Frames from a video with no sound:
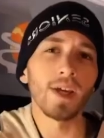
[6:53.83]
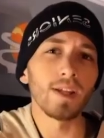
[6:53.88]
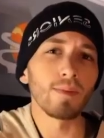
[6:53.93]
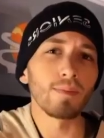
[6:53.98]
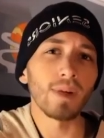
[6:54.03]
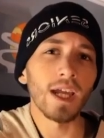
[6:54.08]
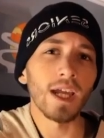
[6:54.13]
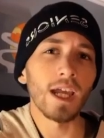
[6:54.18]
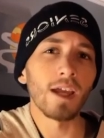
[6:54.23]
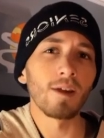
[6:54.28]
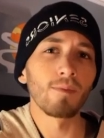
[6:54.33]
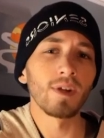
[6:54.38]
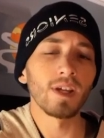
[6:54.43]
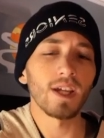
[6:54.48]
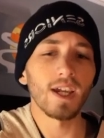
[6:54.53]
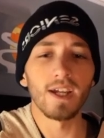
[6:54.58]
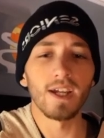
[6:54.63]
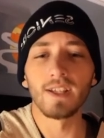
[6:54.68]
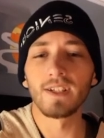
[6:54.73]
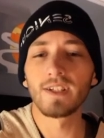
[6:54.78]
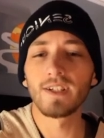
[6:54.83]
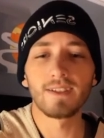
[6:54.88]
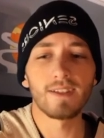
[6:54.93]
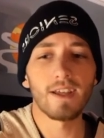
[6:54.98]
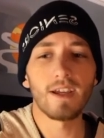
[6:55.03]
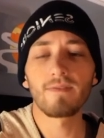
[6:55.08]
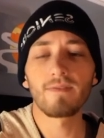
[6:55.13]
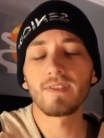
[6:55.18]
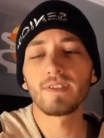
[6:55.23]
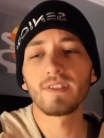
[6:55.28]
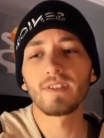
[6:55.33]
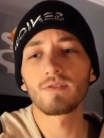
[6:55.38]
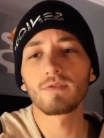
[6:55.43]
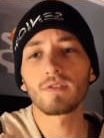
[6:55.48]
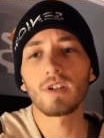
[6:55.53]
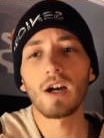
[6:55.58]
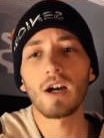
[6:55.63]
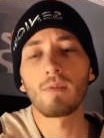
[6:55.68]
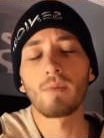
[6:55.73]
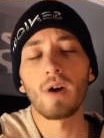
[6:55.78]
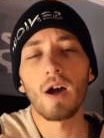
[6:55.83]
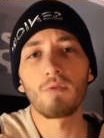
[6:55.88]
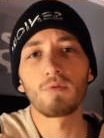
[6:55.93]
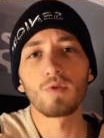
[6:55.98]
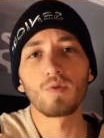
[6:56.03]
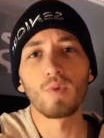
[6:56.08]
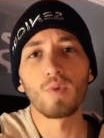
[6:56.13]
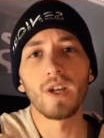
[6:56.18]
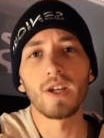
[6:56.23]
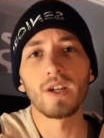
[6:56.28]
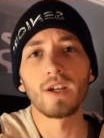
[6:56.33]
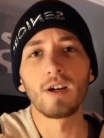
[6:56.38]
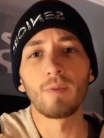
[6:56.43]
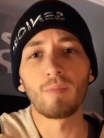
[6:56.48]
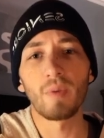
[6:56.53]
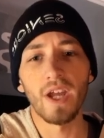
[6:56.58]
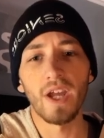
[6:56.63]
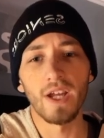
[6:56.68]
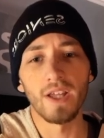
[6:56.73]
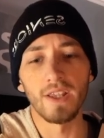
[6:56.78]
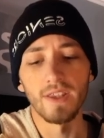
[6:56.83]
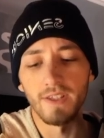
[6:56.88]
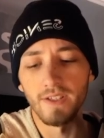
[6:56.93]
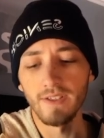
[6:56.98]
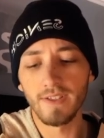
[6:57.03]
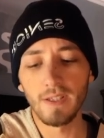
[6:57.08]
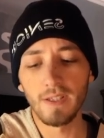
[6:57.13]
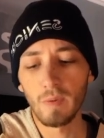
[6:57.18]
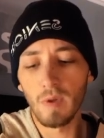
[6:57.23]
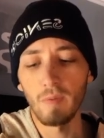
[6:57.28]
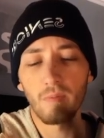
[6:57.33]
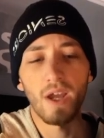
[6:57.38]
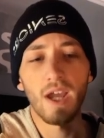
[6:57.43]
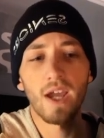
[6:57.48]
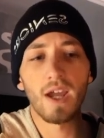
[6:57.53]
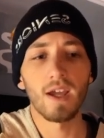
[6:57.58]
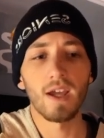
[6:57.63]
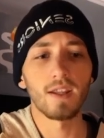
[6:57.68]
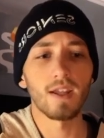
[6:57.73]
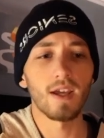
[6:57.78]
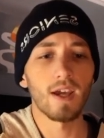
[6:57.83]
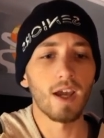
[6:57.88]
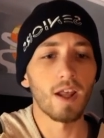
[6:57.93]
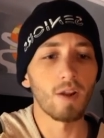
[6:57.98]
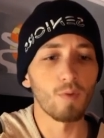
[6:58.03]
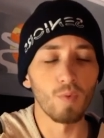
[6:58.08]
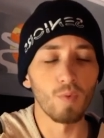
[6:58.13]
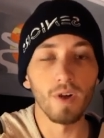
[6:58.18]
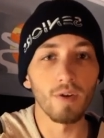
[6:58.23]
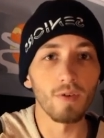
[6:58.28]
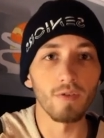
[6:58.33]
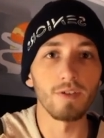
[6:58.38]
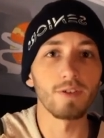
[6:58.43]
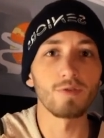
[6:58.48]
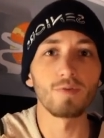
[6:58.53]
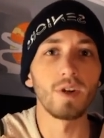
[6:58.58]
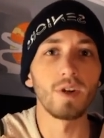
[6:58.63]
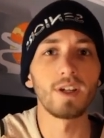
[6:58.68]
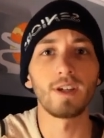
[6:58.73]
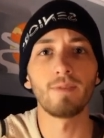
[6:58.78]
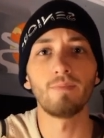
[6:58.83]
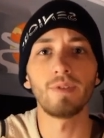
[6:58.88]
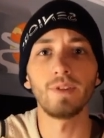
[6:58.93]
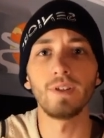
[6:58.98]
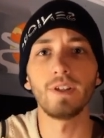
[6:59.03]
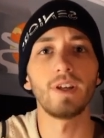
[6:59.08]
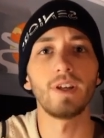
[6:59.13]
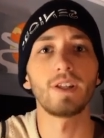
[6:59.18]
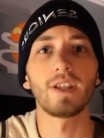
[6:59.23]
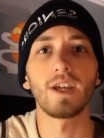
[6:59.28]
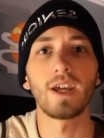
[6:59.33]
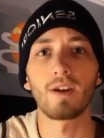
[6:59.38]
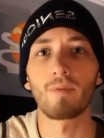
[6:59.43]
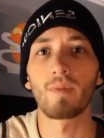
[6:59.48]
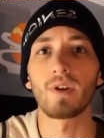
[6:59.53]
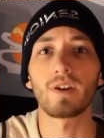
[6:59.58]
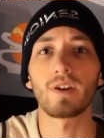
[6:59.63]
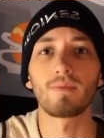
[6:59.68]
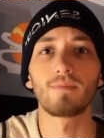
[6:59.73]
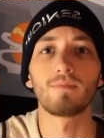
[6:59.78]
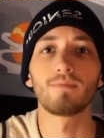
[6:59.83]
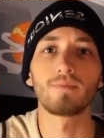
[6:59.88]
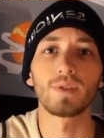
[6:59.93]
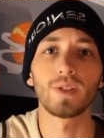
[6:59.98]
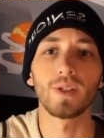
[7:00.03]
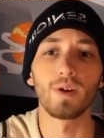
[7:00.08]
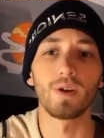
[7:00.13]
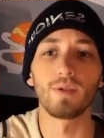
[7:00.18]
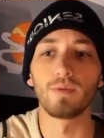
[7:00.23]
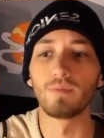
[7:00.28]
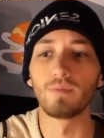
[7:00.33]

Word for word: in my hammock and just every single time I would wake up and the sleeping pad had wiggled its way completely out of the hammock. So